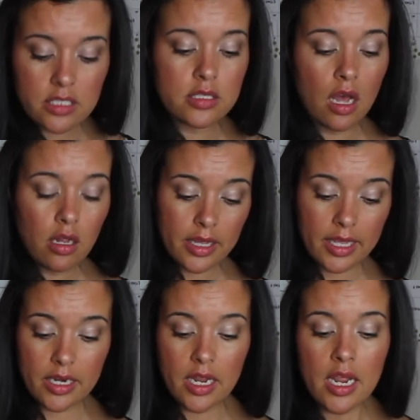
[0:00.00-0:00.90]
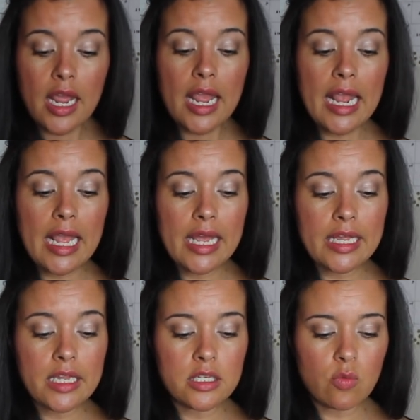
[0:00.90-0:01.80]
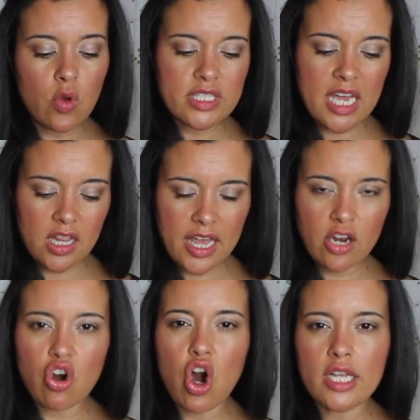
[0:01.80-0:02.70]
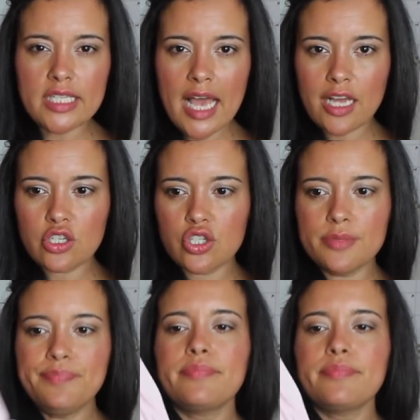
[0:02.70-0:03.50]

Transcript: a solid and, well, it's kind of like cross hatch.